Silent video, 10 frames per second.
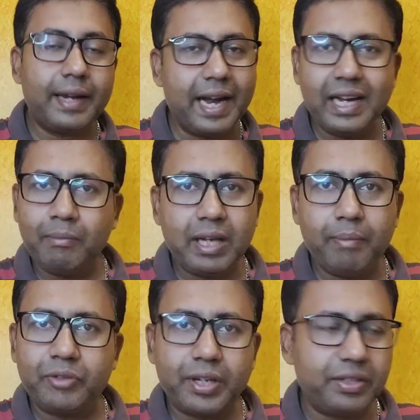Randomly
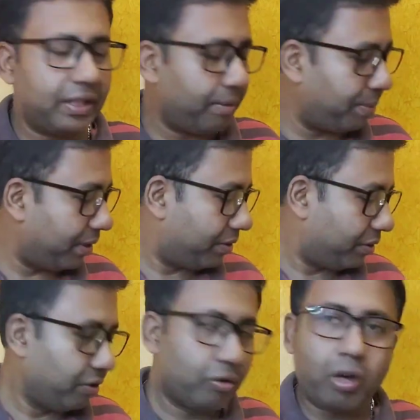I am changing the pitch,
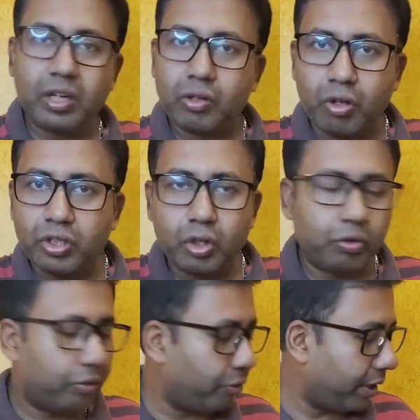not in
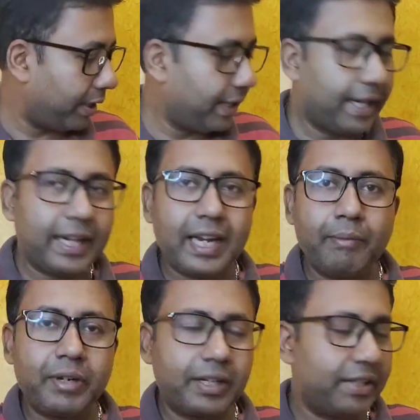consecutive way. Again
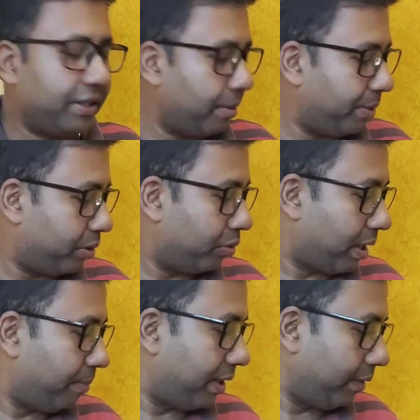I am decreasing the pitch to
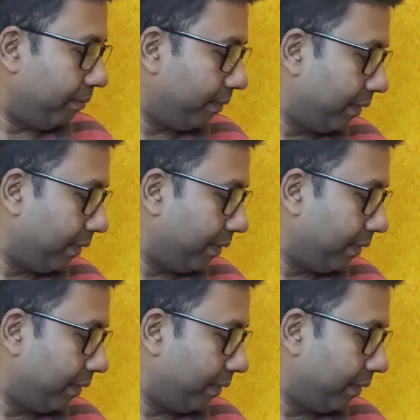something.